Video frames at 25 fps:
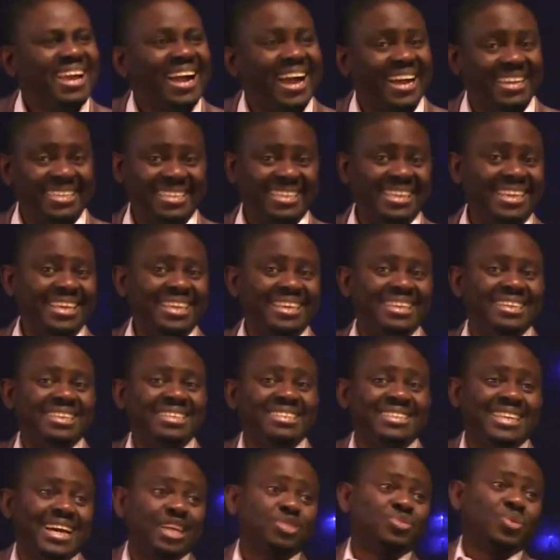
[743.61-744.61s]
And he
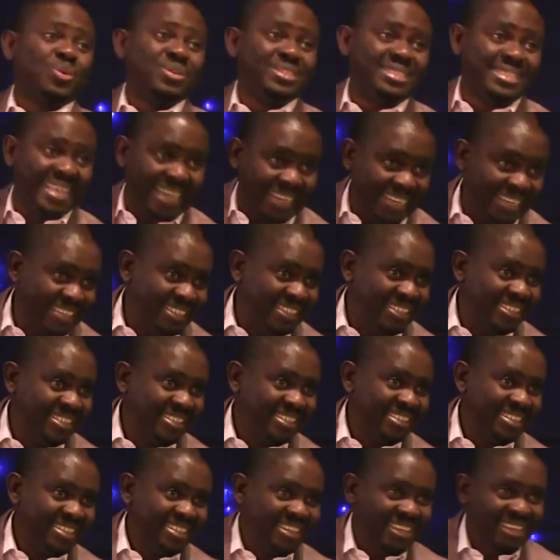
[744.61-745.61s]
that was dead
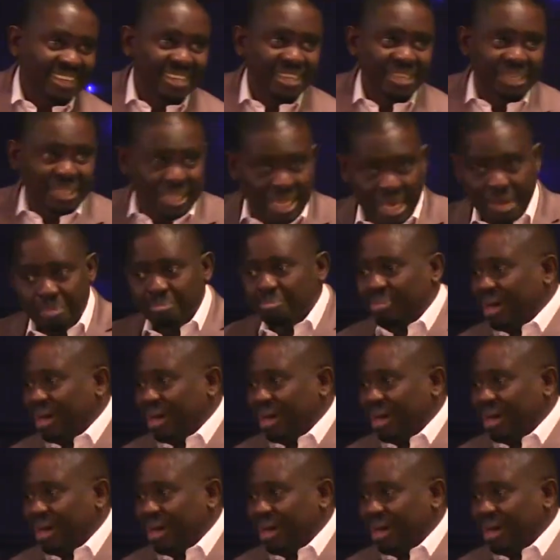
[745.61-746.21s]
came